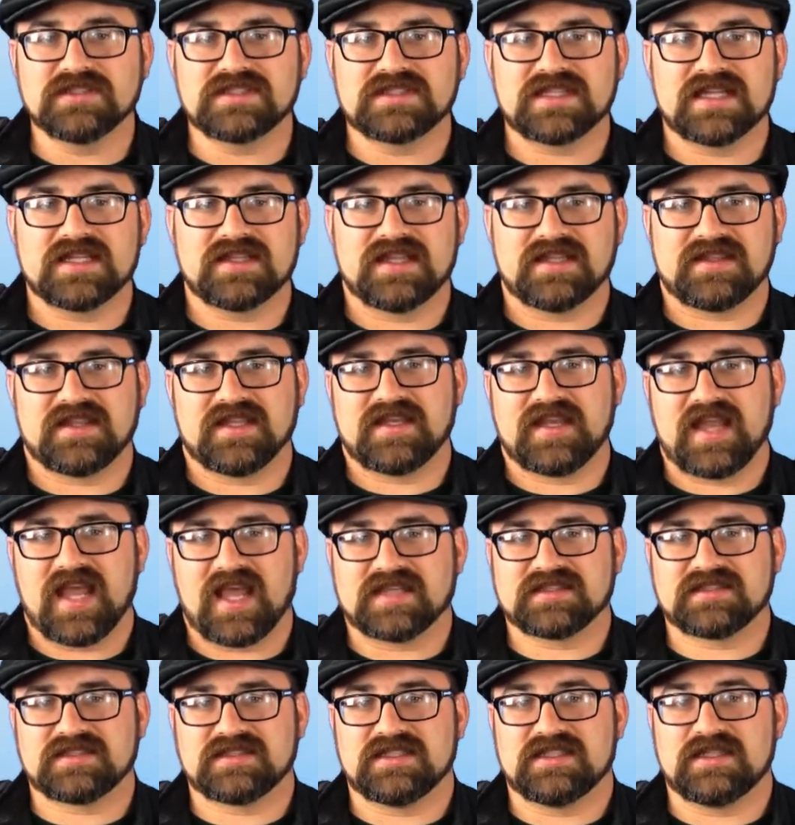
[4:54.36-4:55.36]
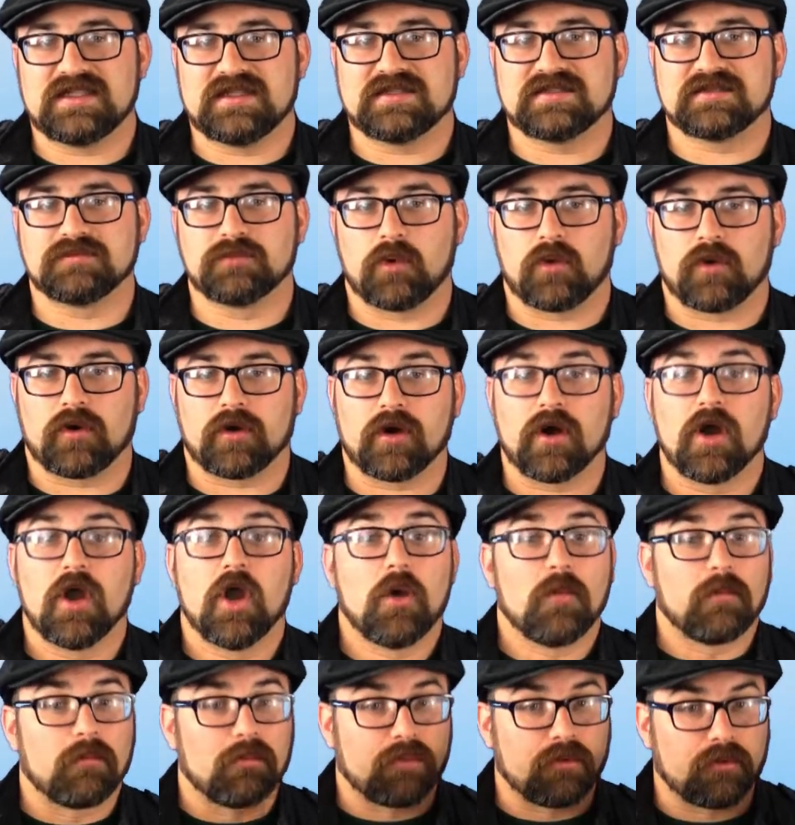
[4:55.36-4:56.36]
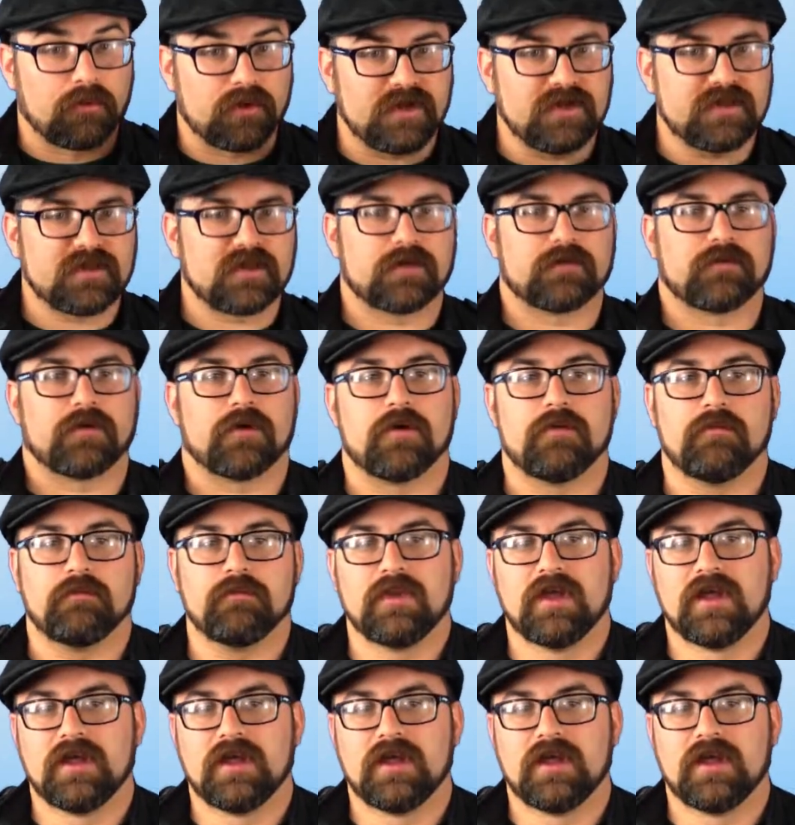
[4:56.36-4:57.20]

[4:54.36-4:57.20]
said that the text needs more breathing room.